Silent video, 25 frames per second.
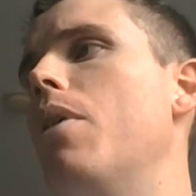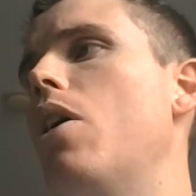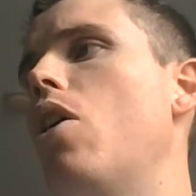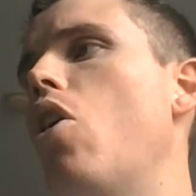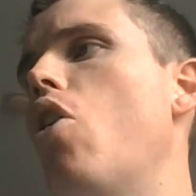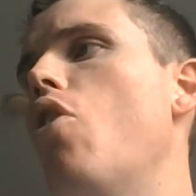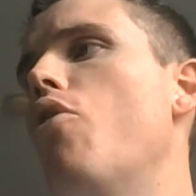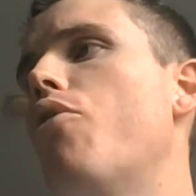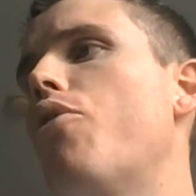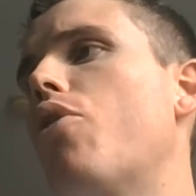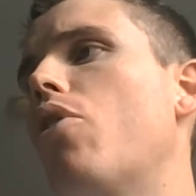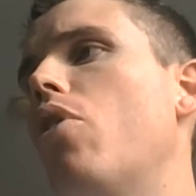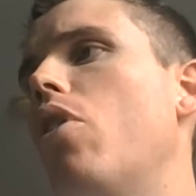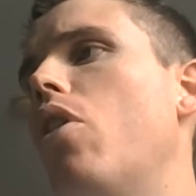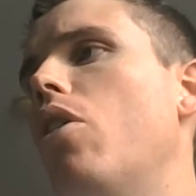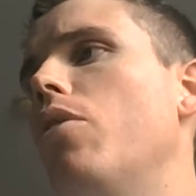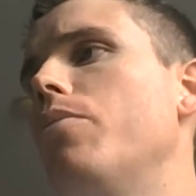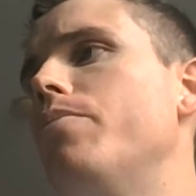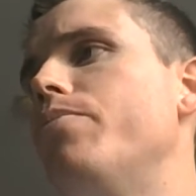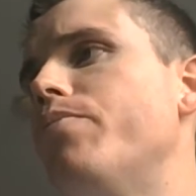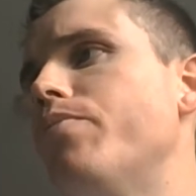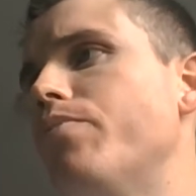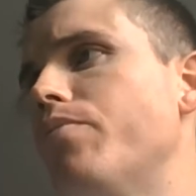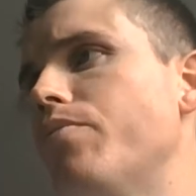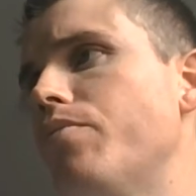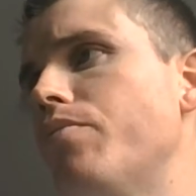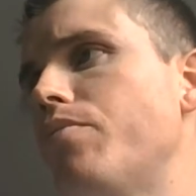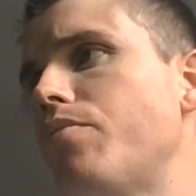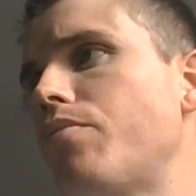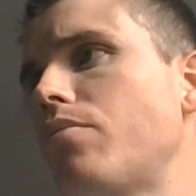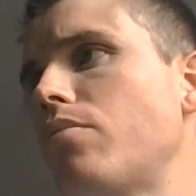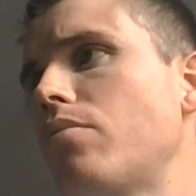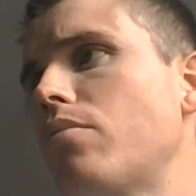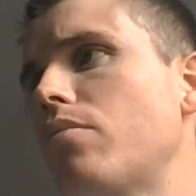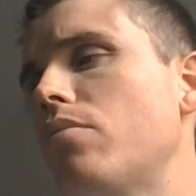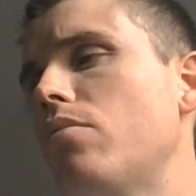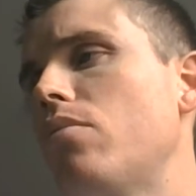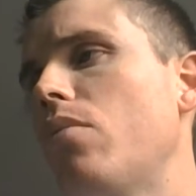overall,
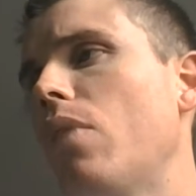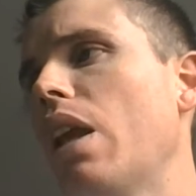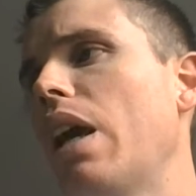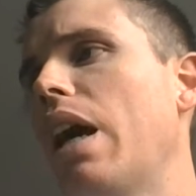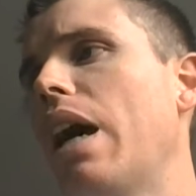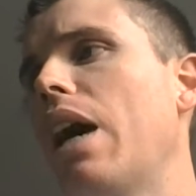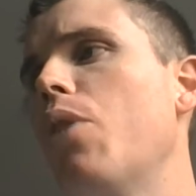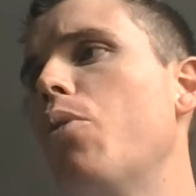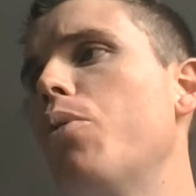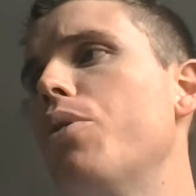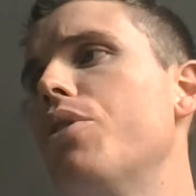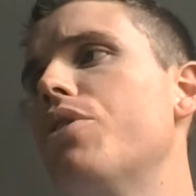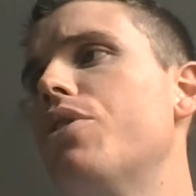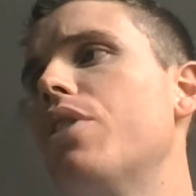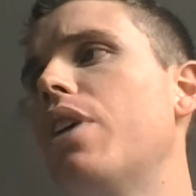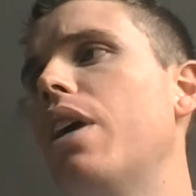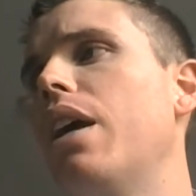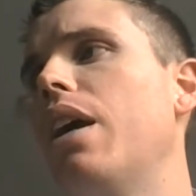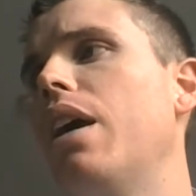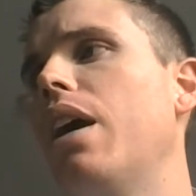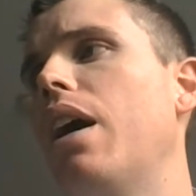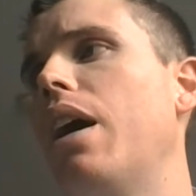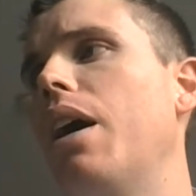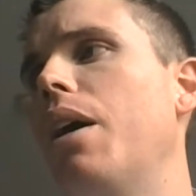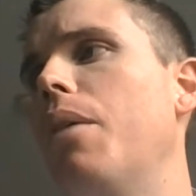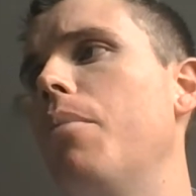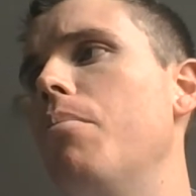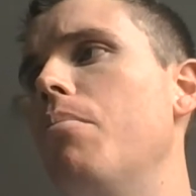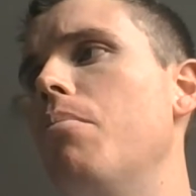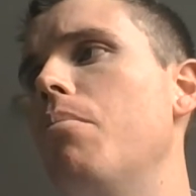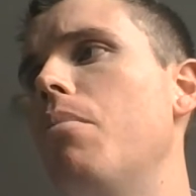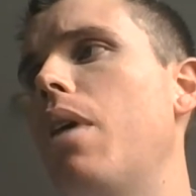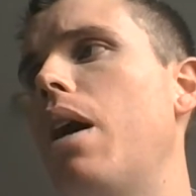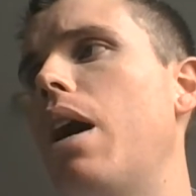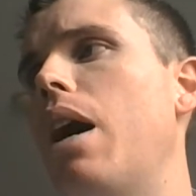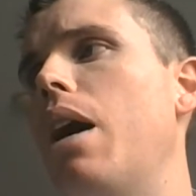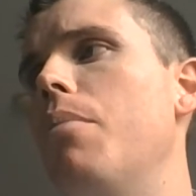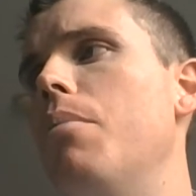I would say I'm
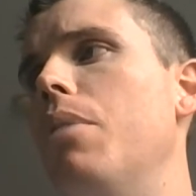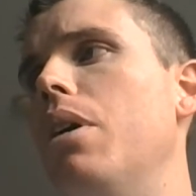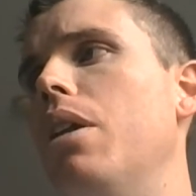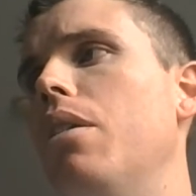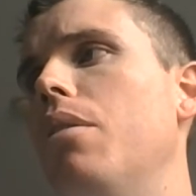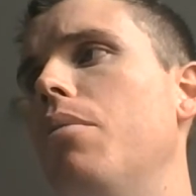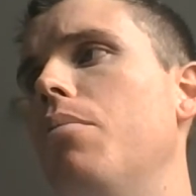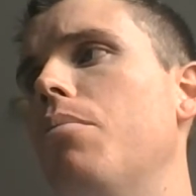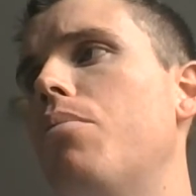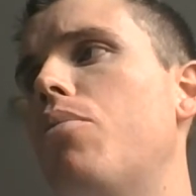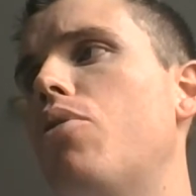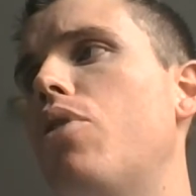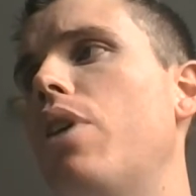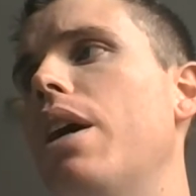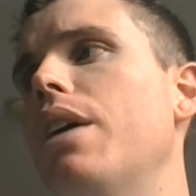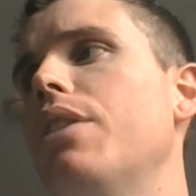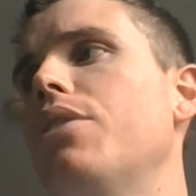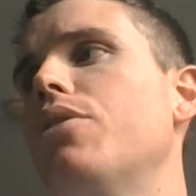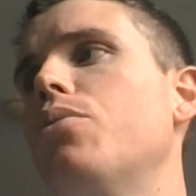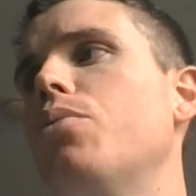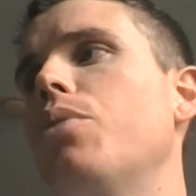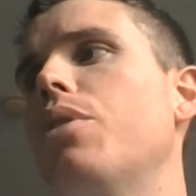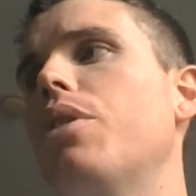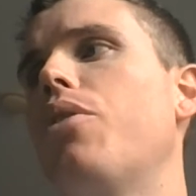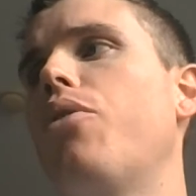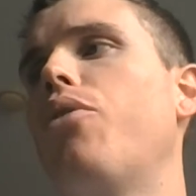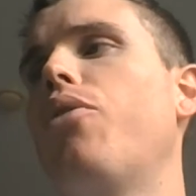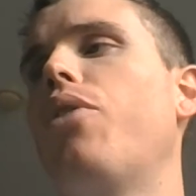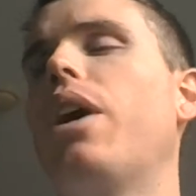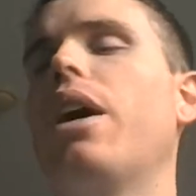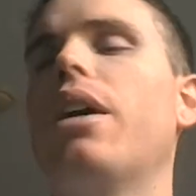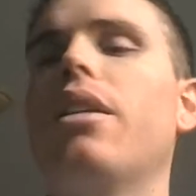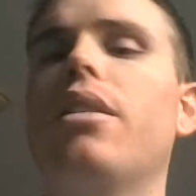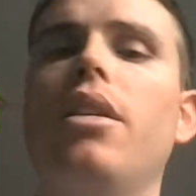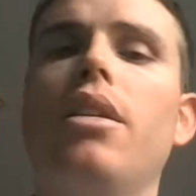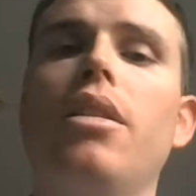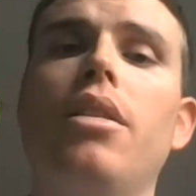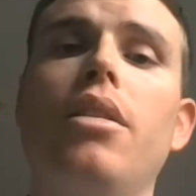impressed with the
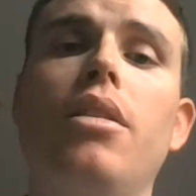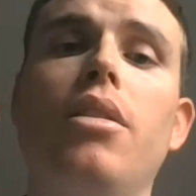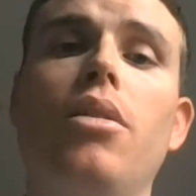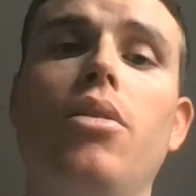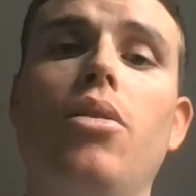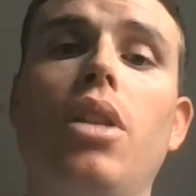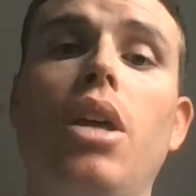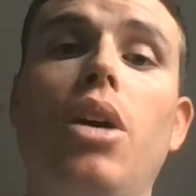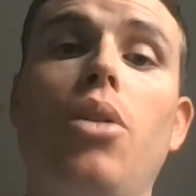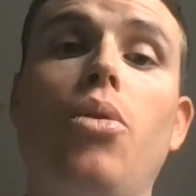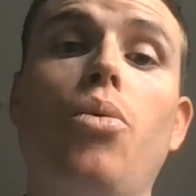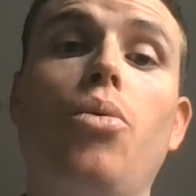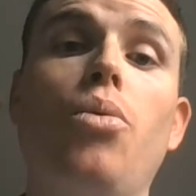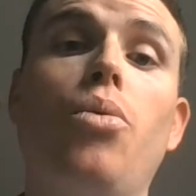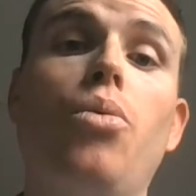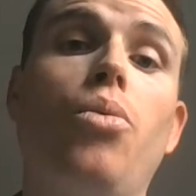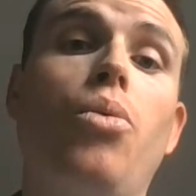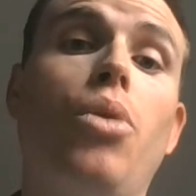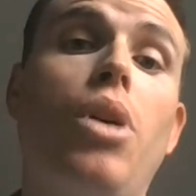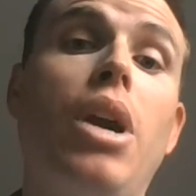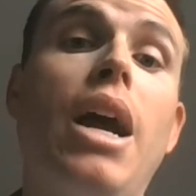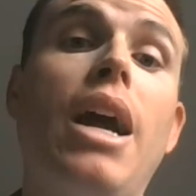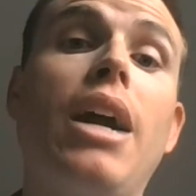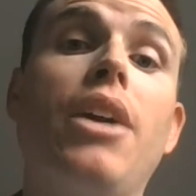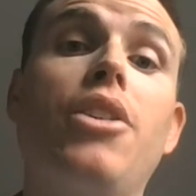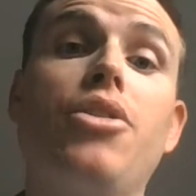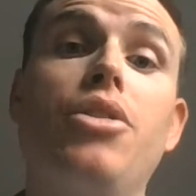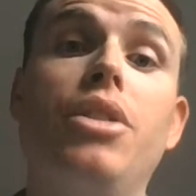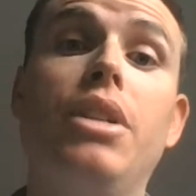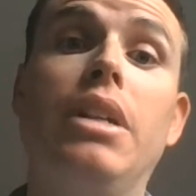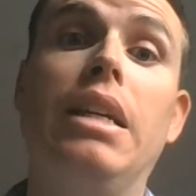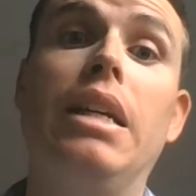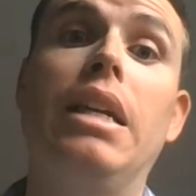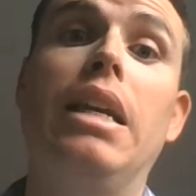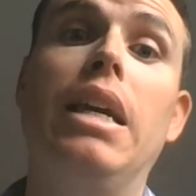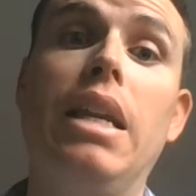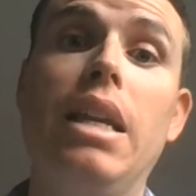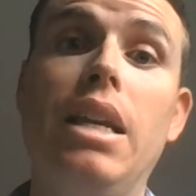fact that we're actually
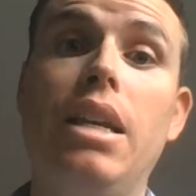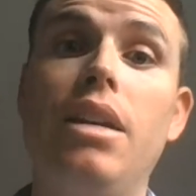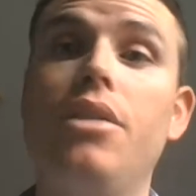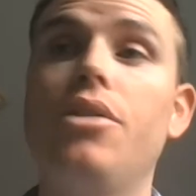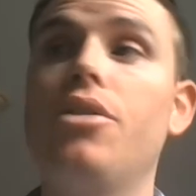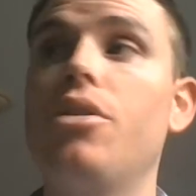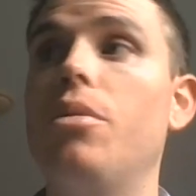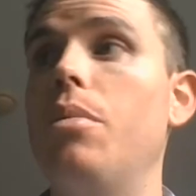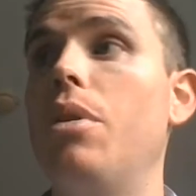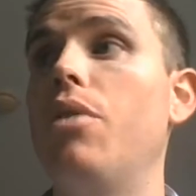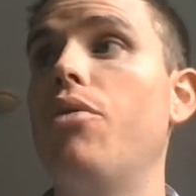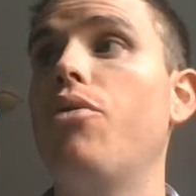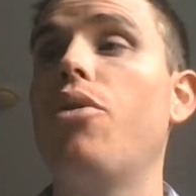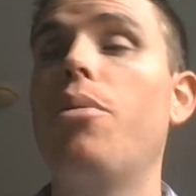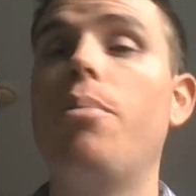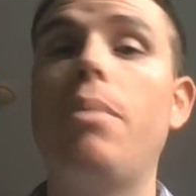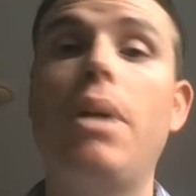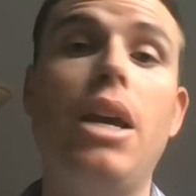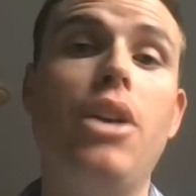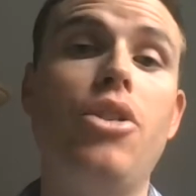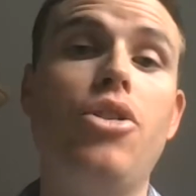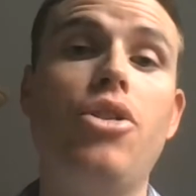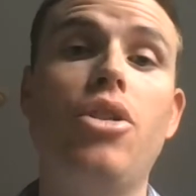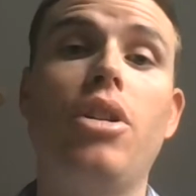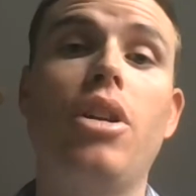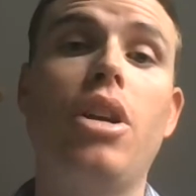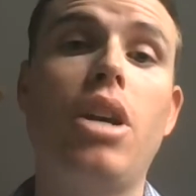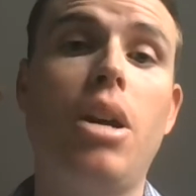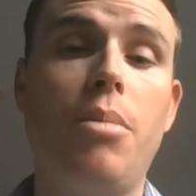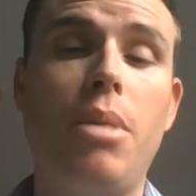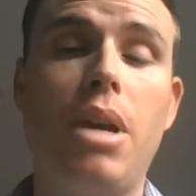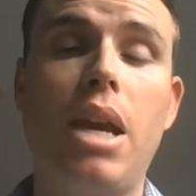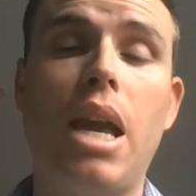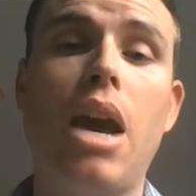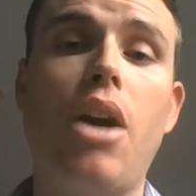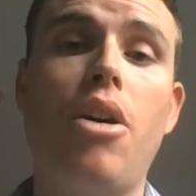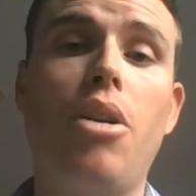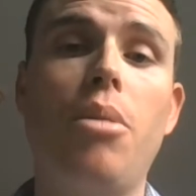getting some information
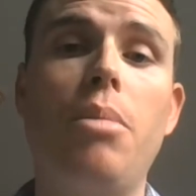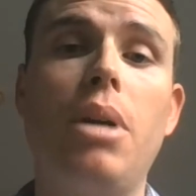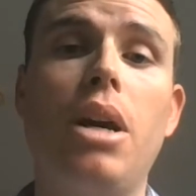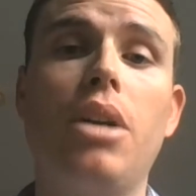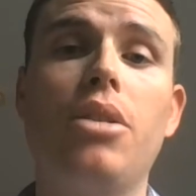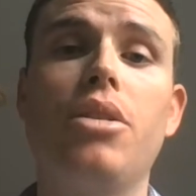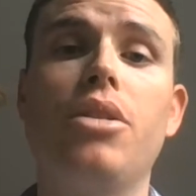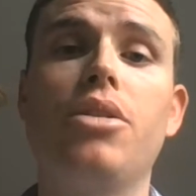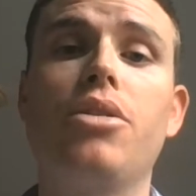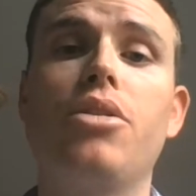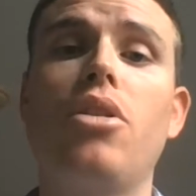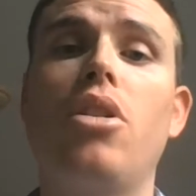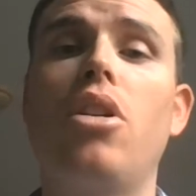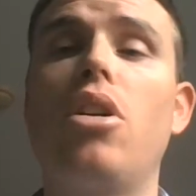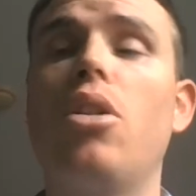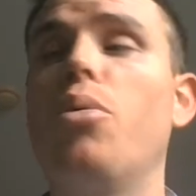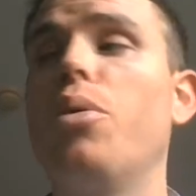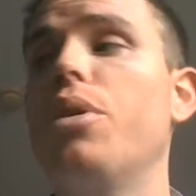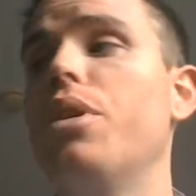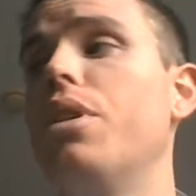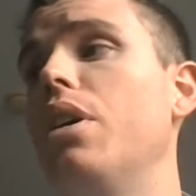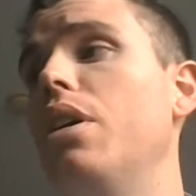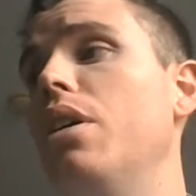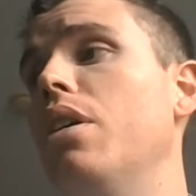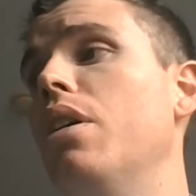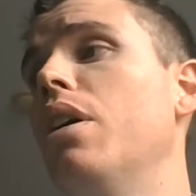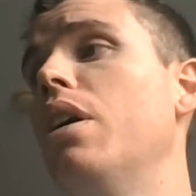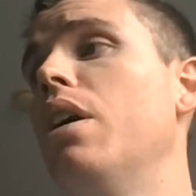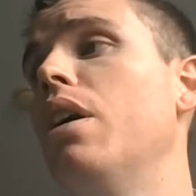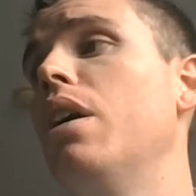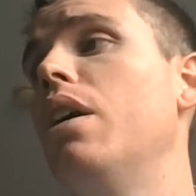coming out about this car with the